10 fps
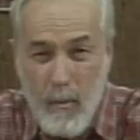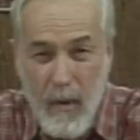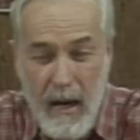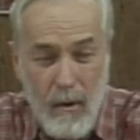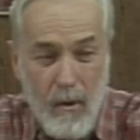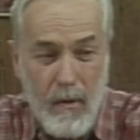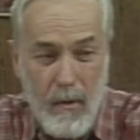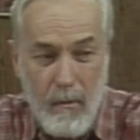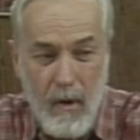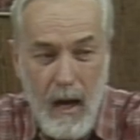weight on
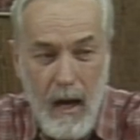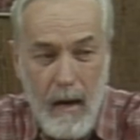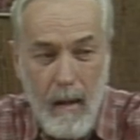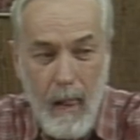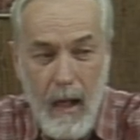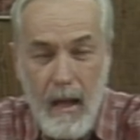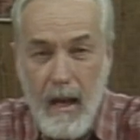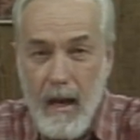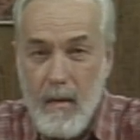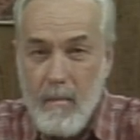the rod.
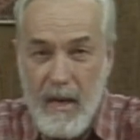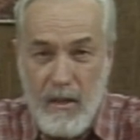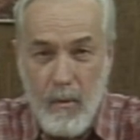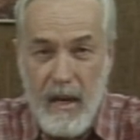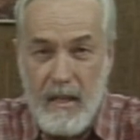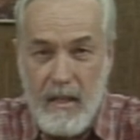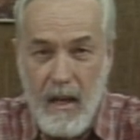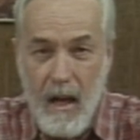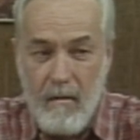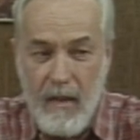And the best way to
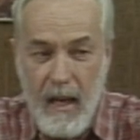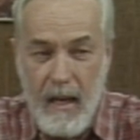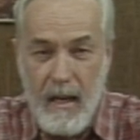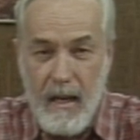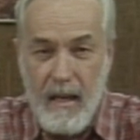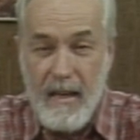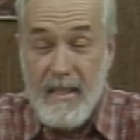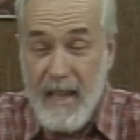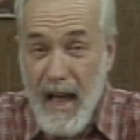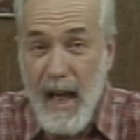solve that
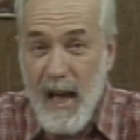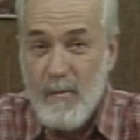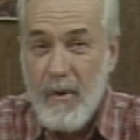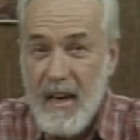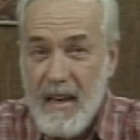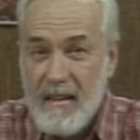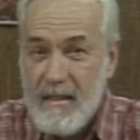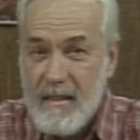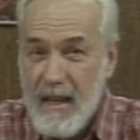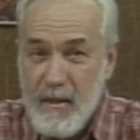is to add weight,
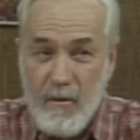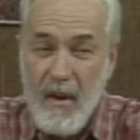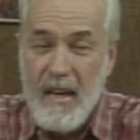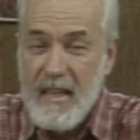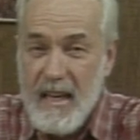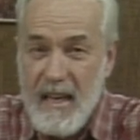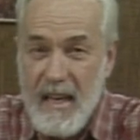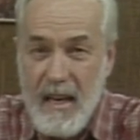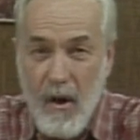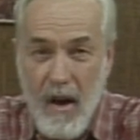not to try and take
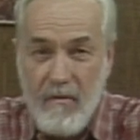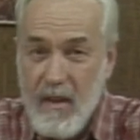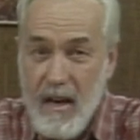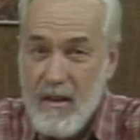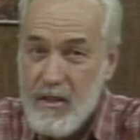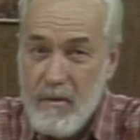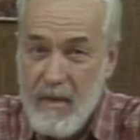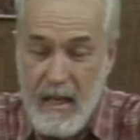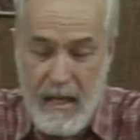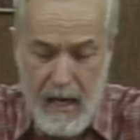any off there, because you
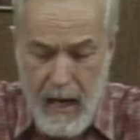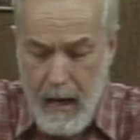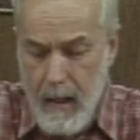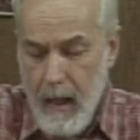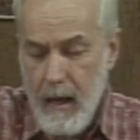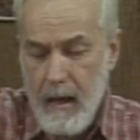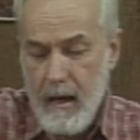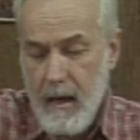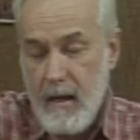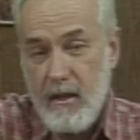really can't.
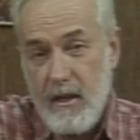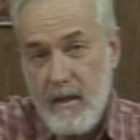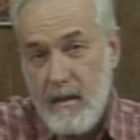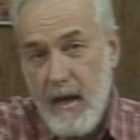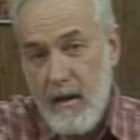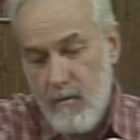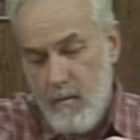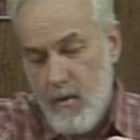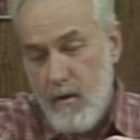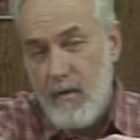And just take and
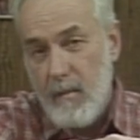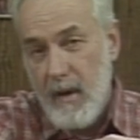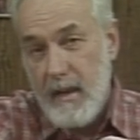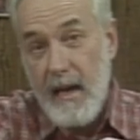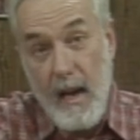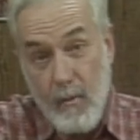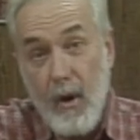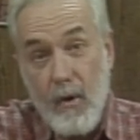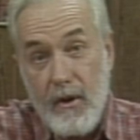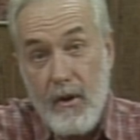remove the butt cap,
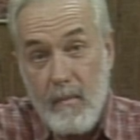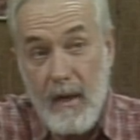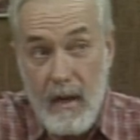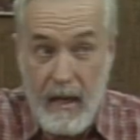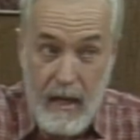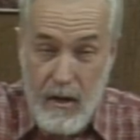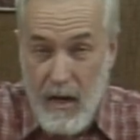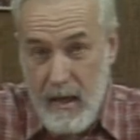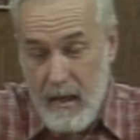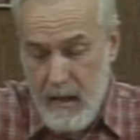or when you're building it and
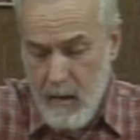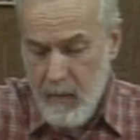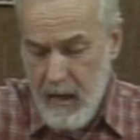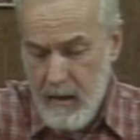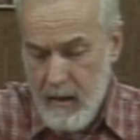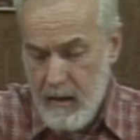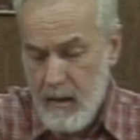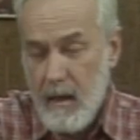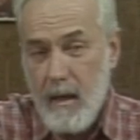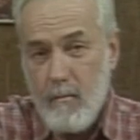you anticipate this,
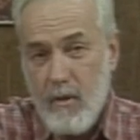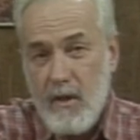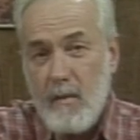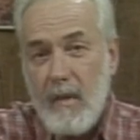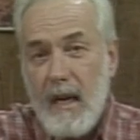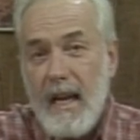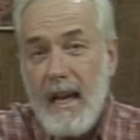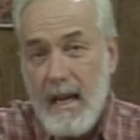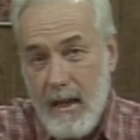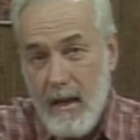put some
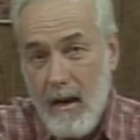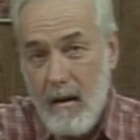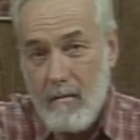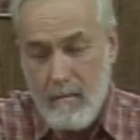lead in here.